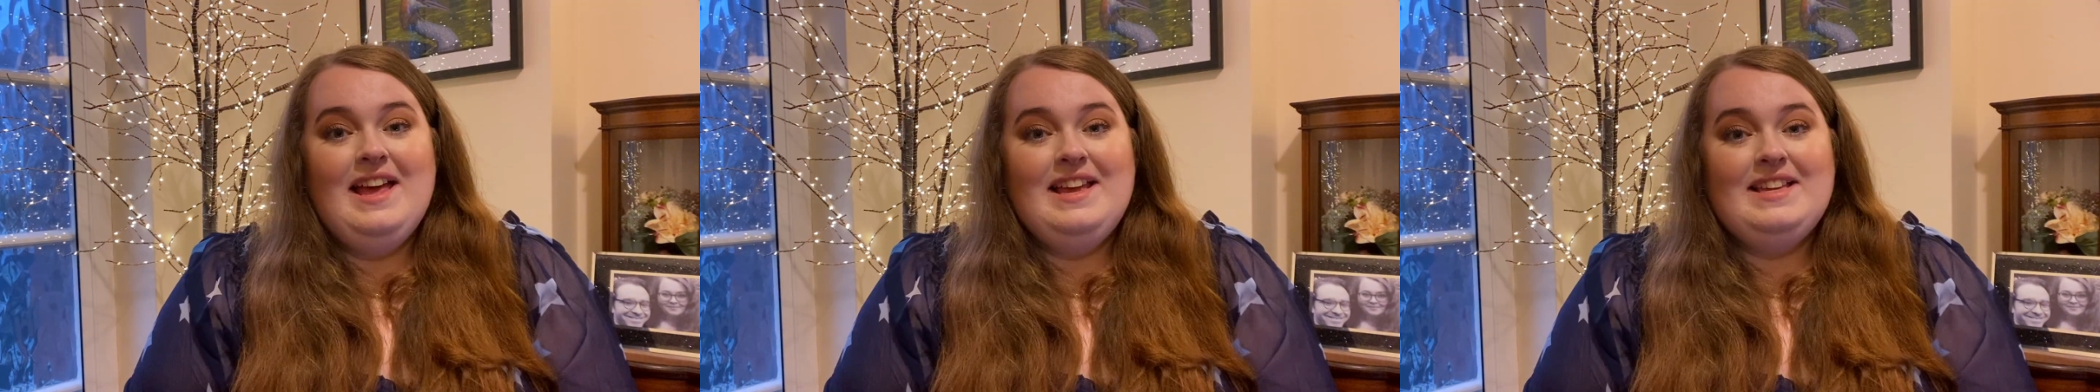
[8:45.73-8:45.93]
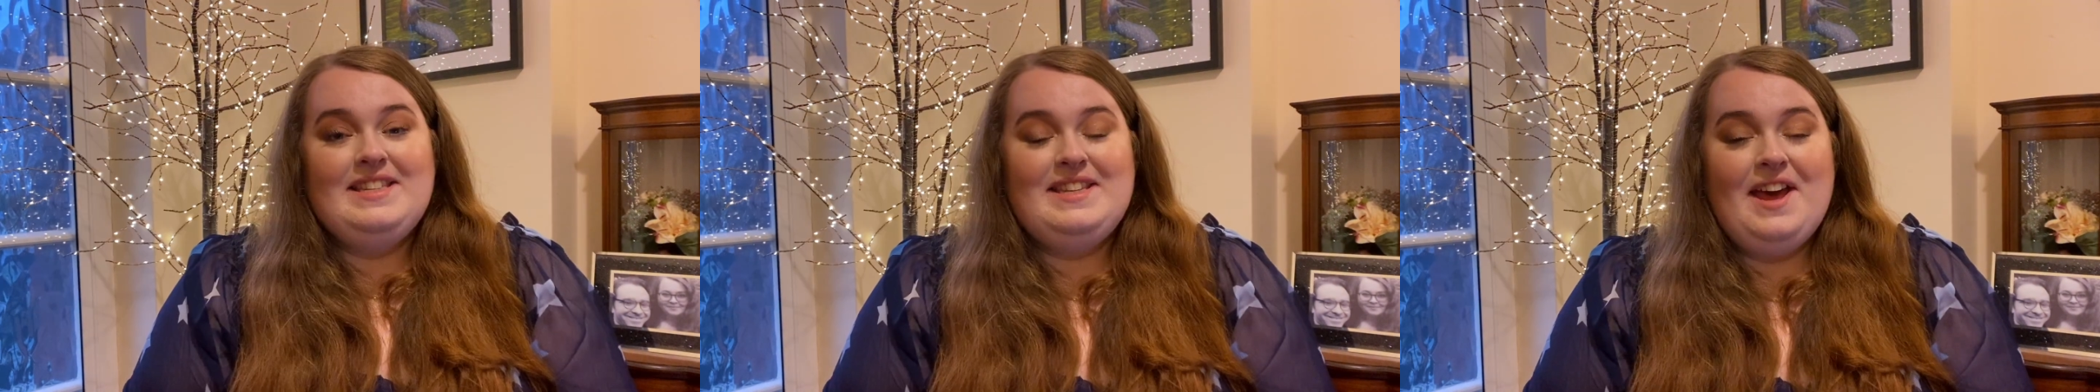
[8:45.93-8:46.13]

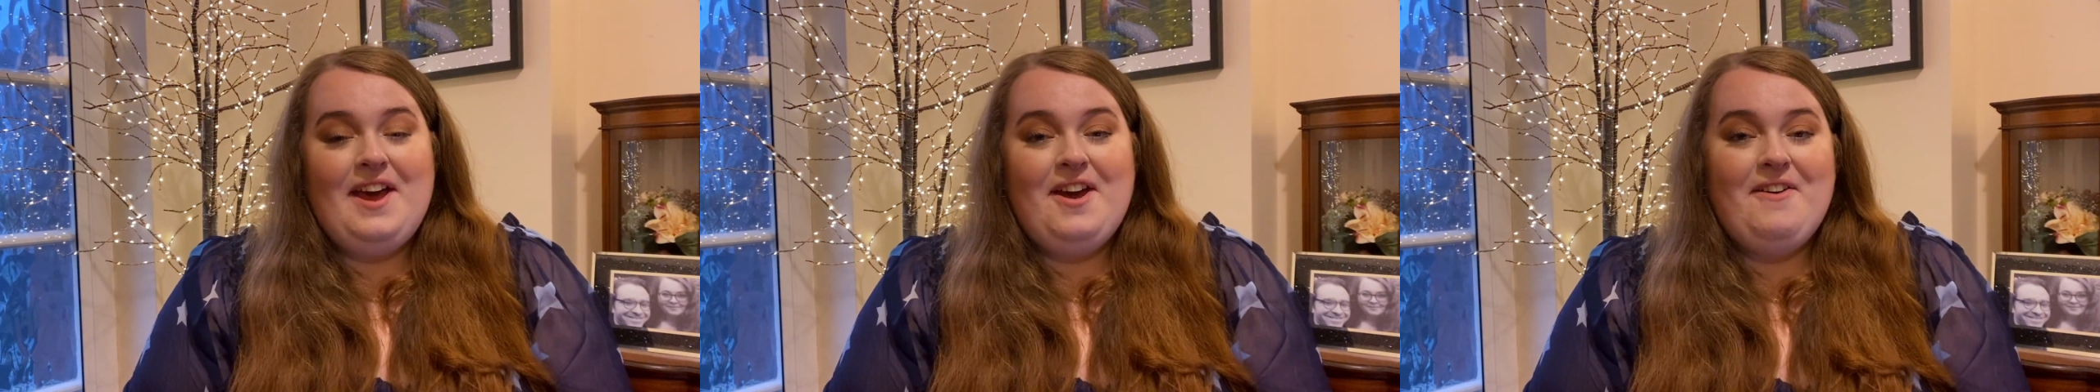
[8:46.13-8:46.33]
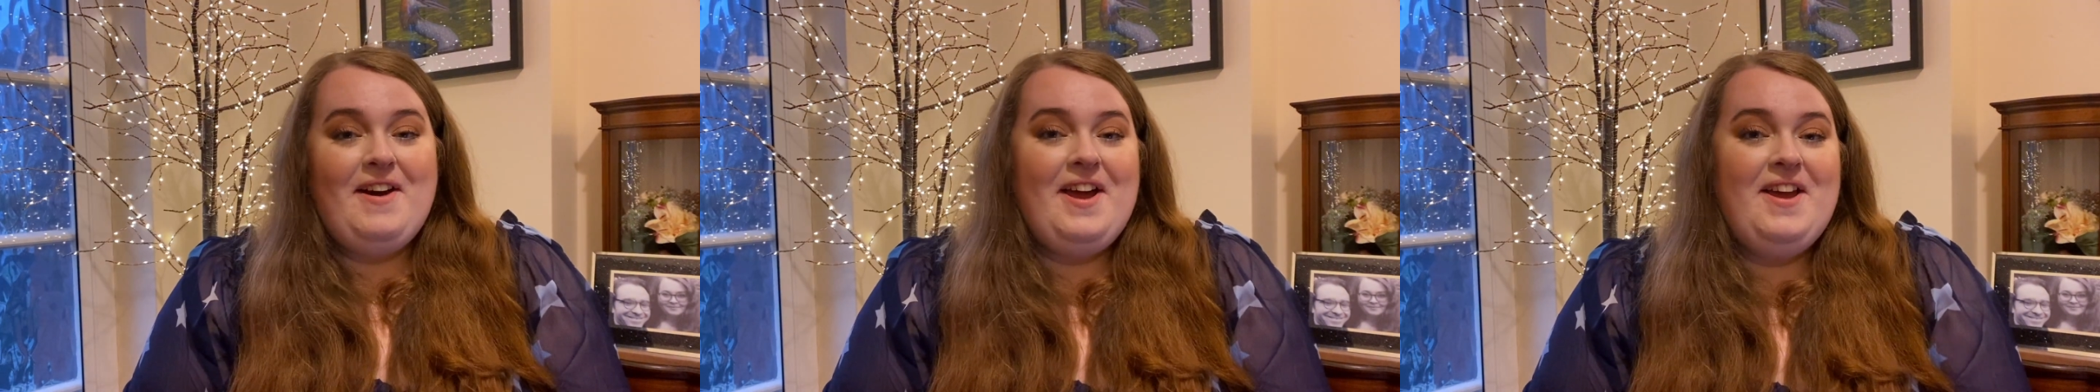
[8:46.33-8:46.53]
So
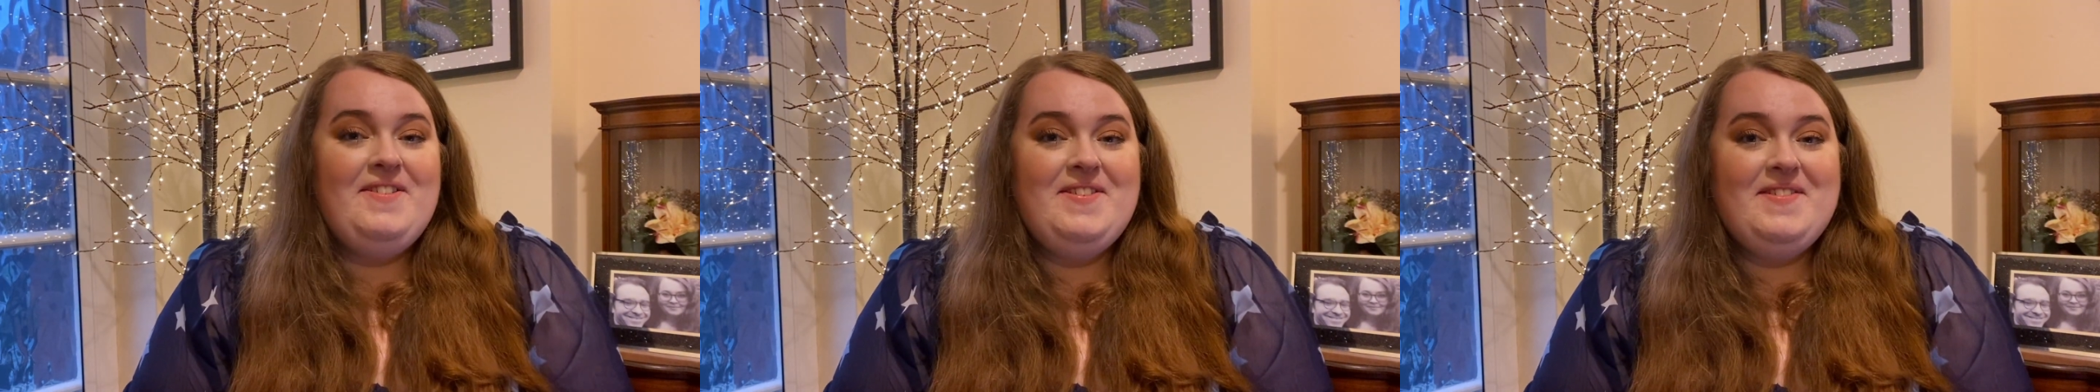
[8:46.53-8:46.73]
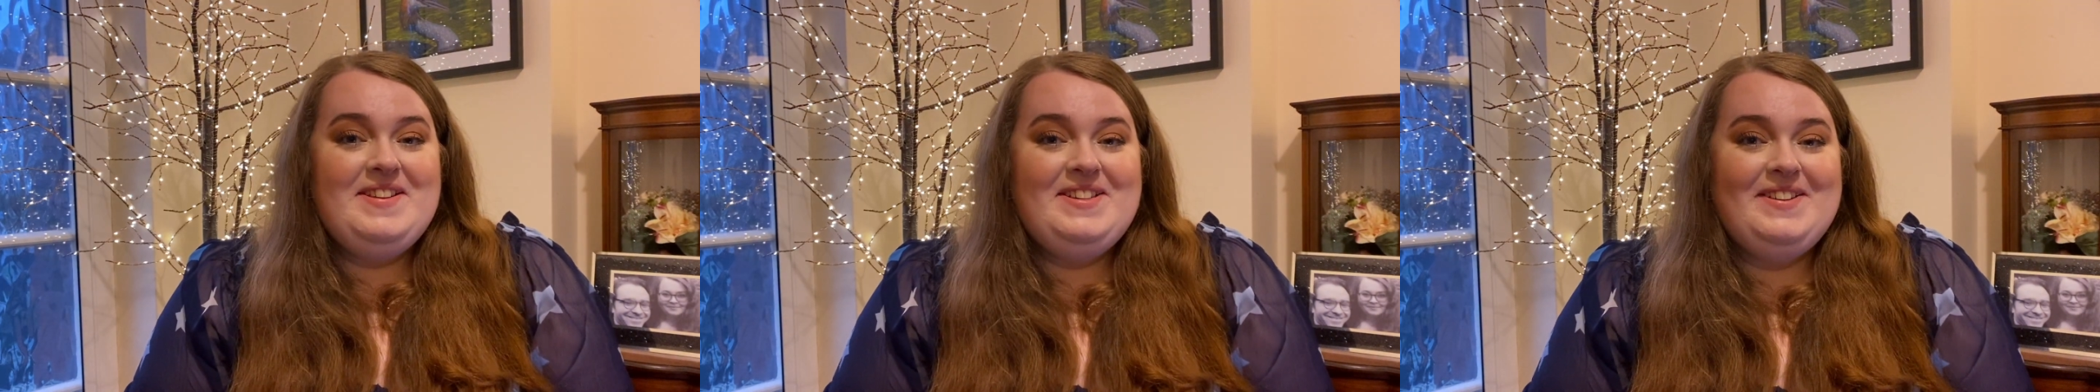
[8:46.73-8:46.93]
I hope
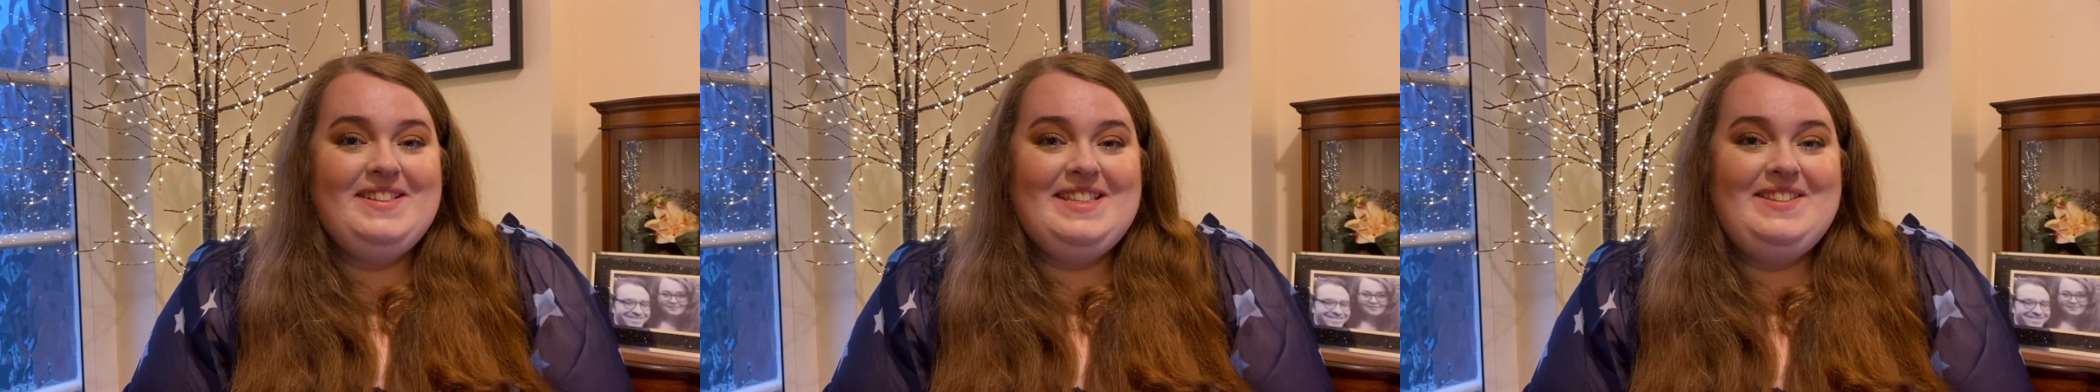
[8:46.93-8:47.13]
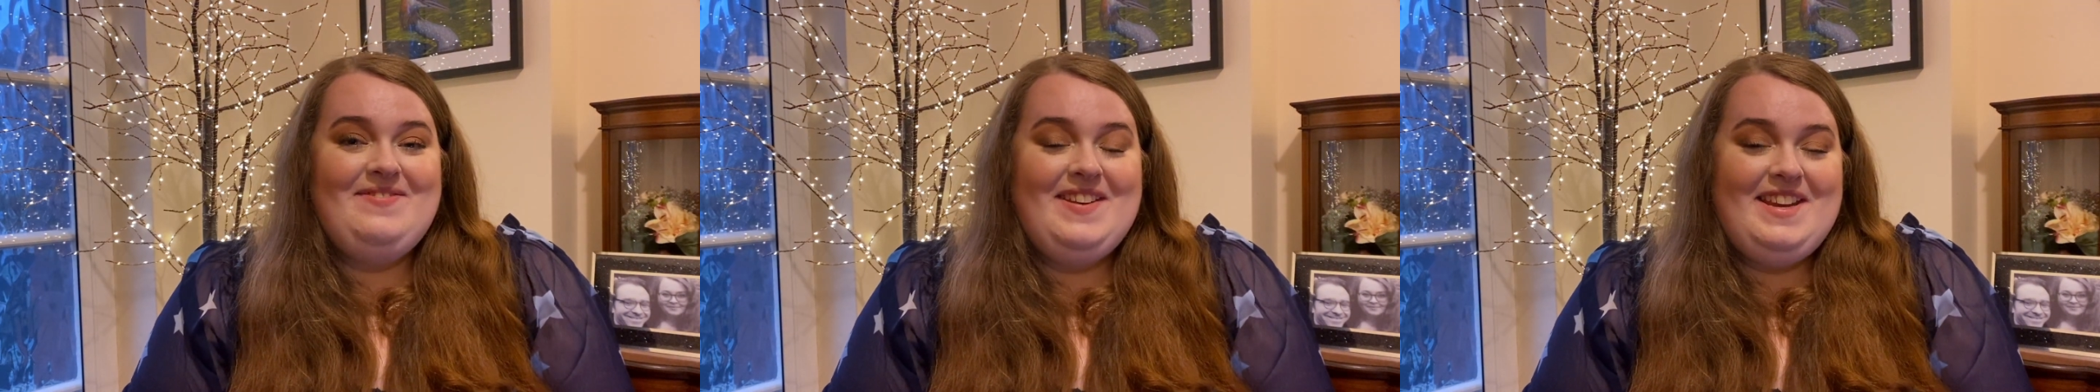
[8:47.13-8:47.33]
you enjoyed
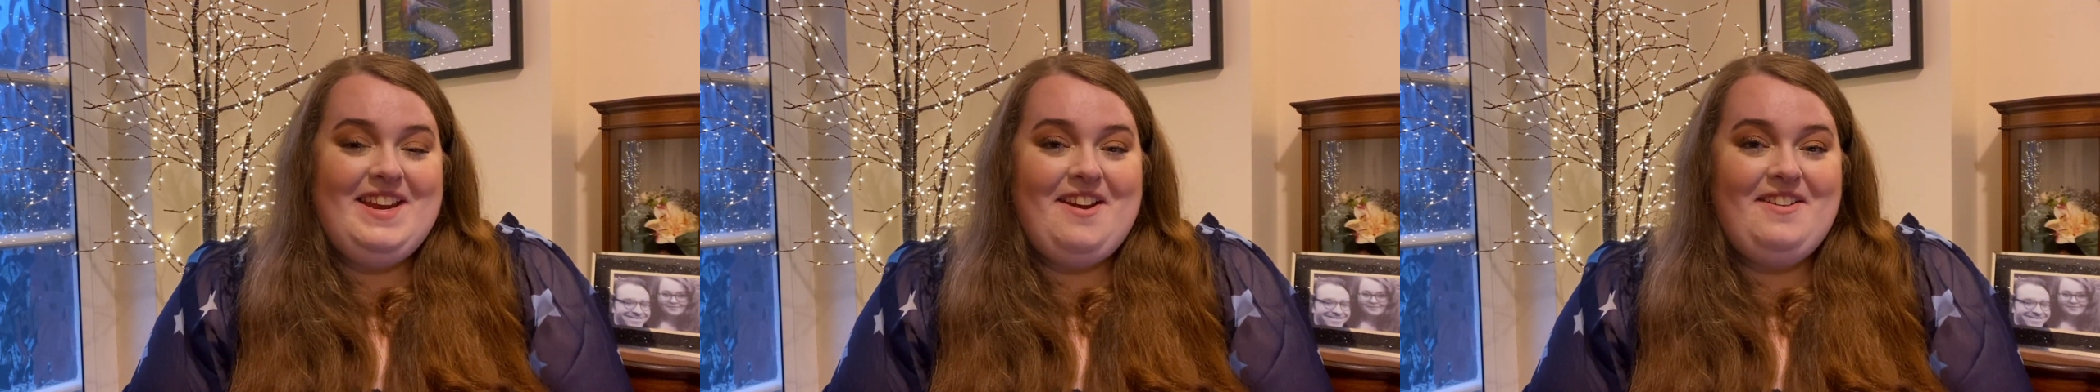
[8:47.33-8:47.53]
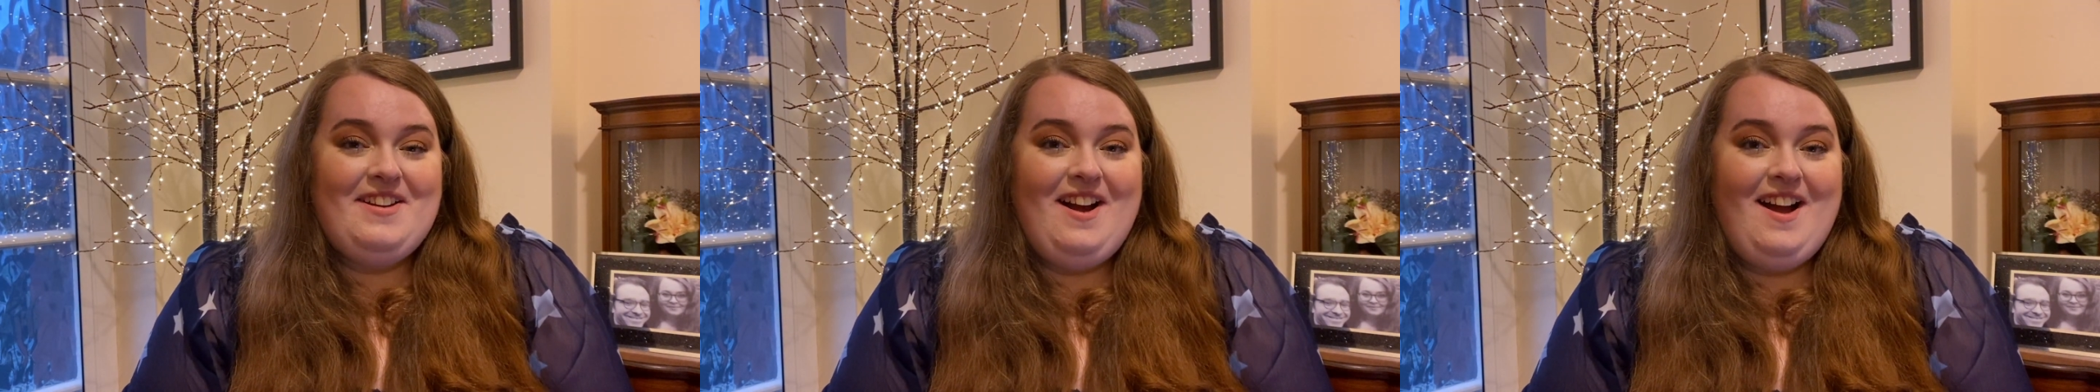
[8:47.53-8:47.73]
this
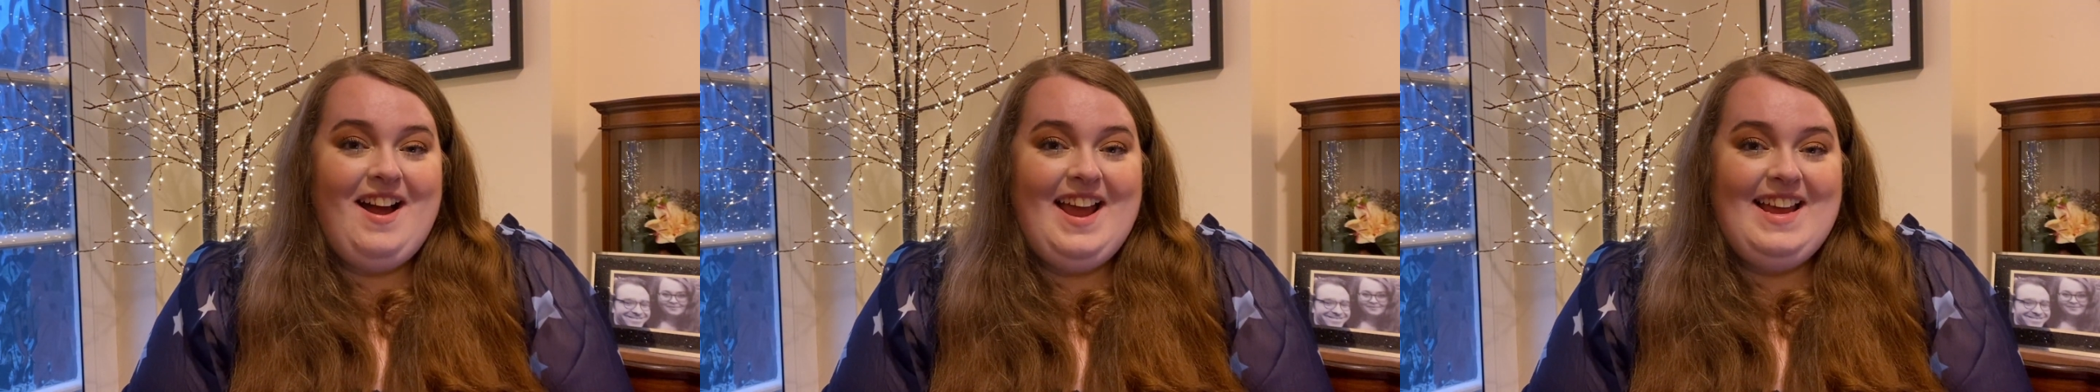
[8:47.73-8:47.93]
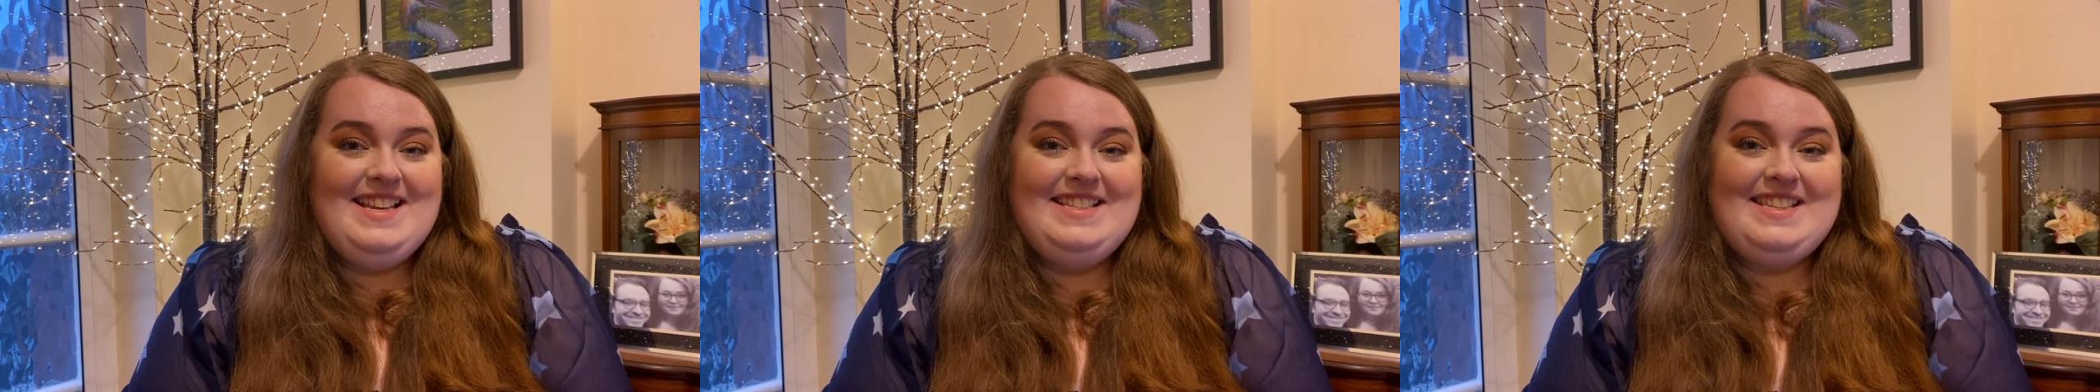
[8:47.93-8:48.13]
video,
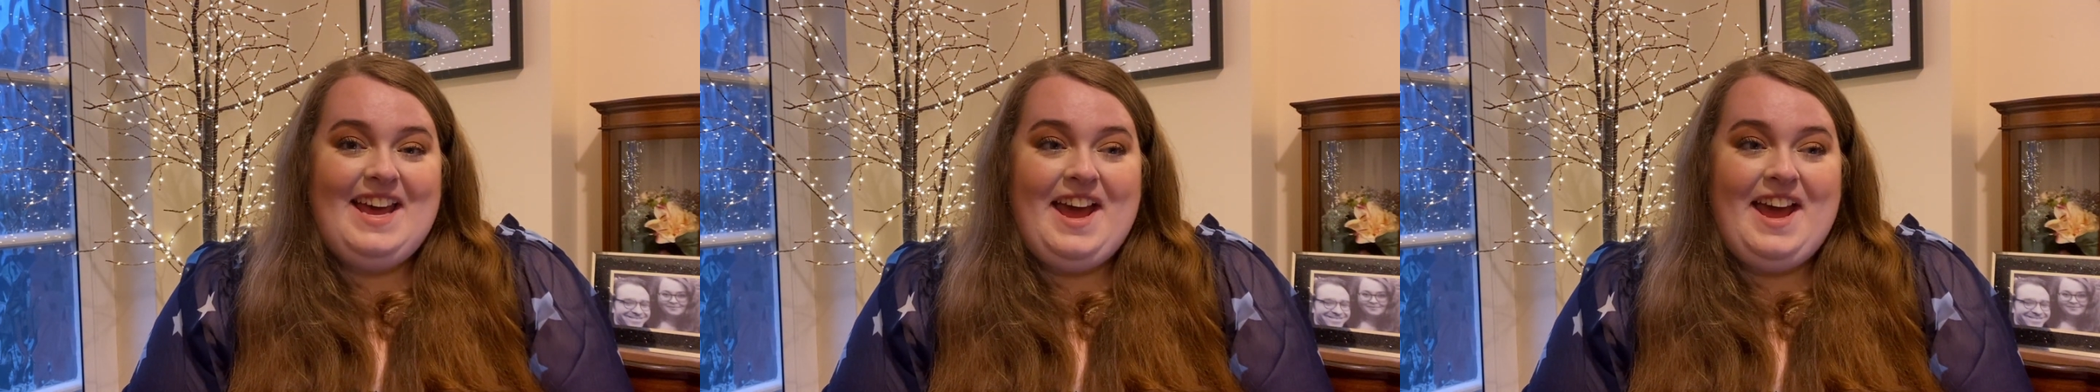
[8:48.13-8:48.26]
guys.